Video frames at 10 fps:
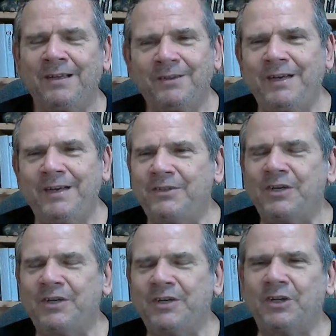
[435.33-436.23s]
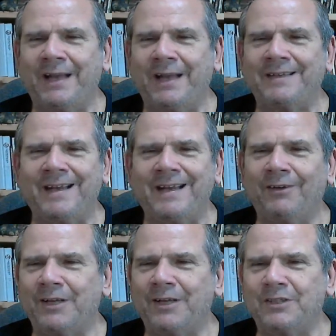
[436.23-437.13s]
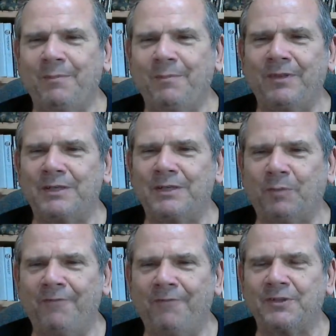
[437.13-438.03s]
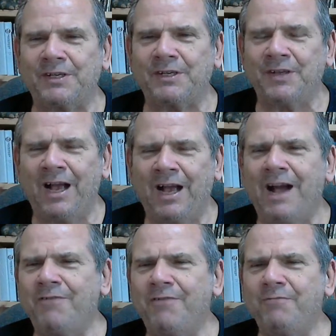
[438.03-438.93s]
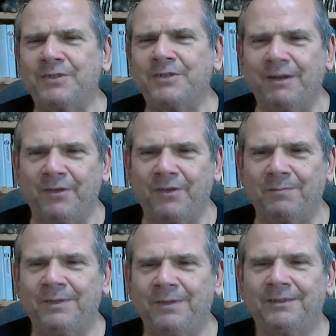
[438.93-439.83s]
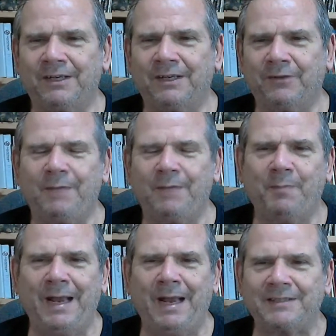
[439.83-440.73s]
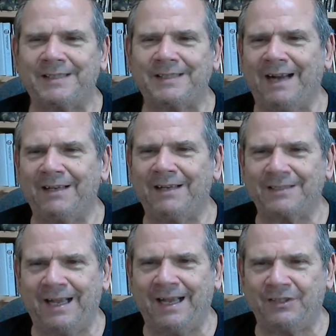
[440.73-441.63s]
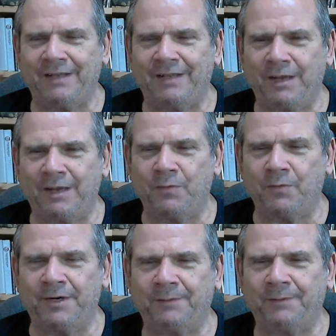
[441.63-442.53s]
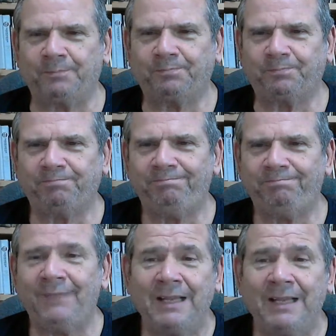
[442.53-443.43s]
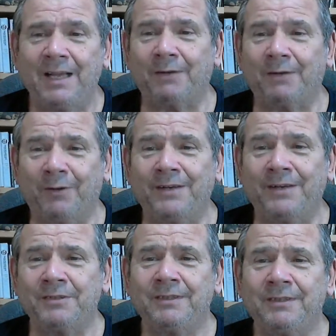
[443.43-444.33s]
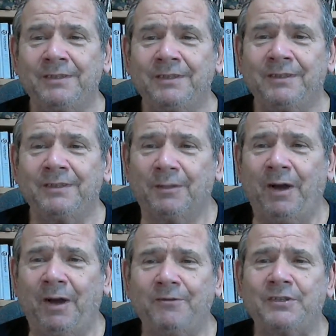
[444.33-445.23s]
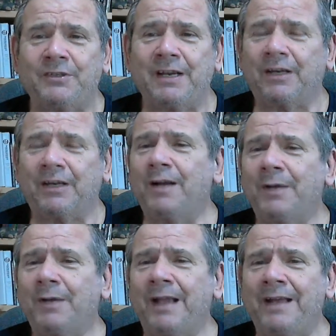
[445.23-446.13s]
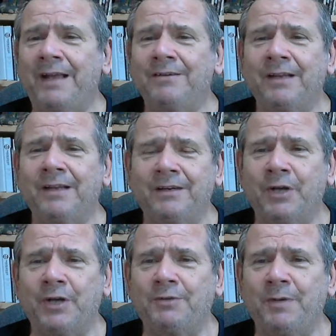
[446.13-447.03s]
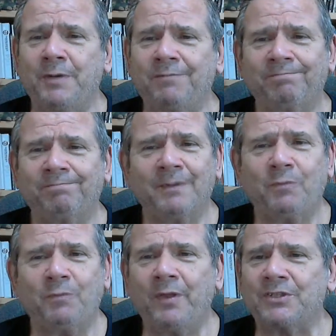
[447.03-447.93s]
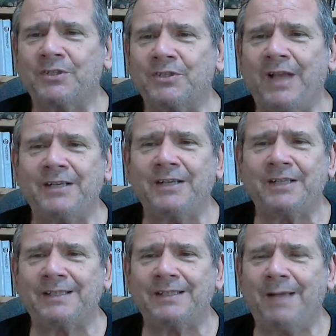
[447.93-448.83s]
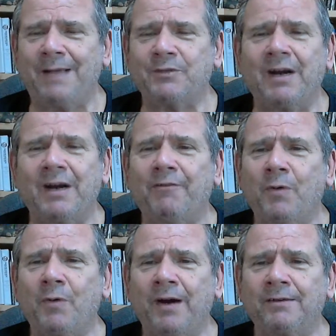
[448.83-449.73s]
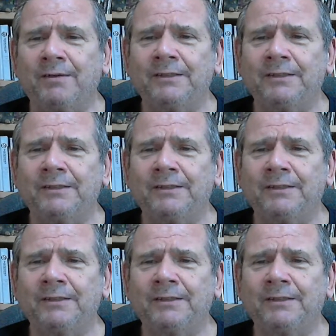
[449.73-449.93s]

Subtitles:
you need to just take a look at some of these prophecies, hundreds of them, that have come to pass exactly as God said they would. And my friends, the prophecy of a coming end and a judgment, boy, the signs of the times are everywhere.